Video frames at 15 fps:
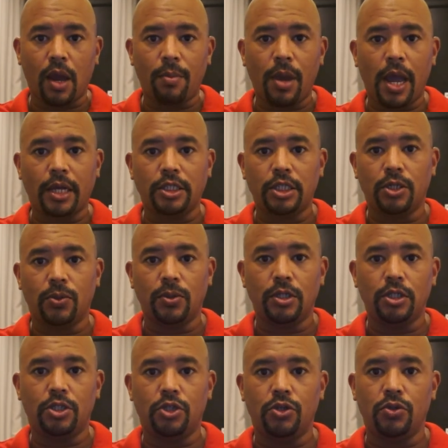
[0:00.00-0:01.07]
I'm actually
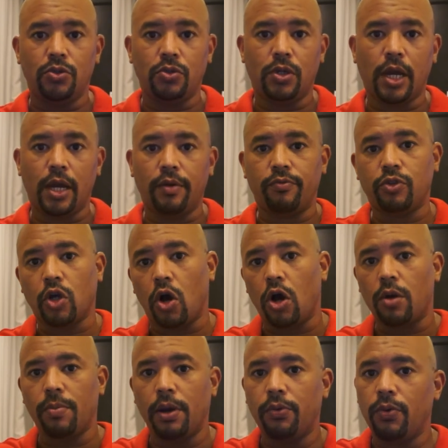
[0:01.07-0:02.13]
going to kind of
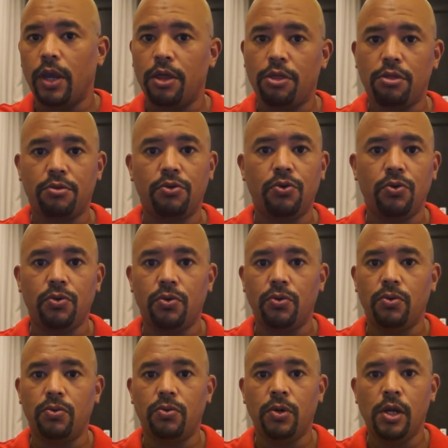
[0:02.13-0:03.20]
talk my way
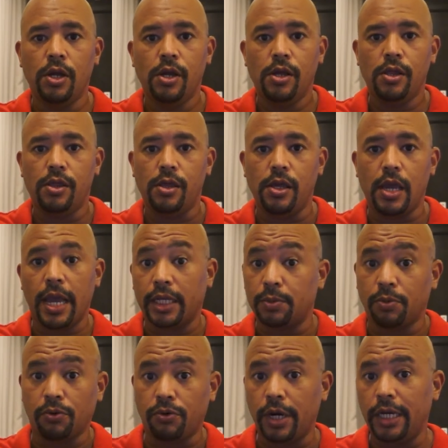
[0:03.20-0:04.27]
through the
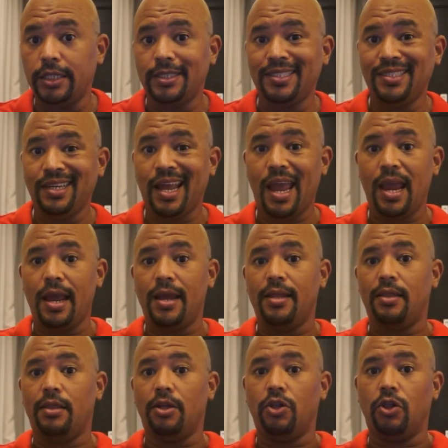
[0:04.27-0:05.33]
exploration
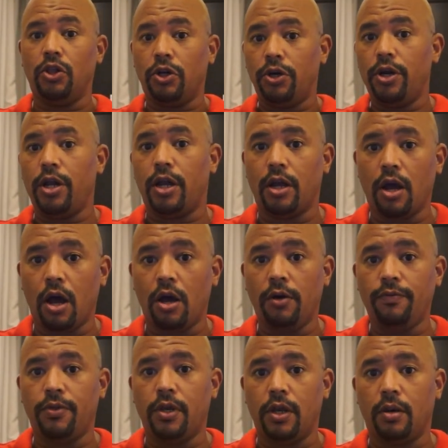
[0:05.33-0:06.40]
and the learning
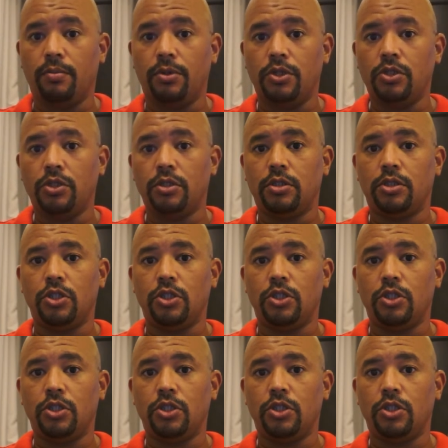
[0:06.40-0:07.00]
of the numbers.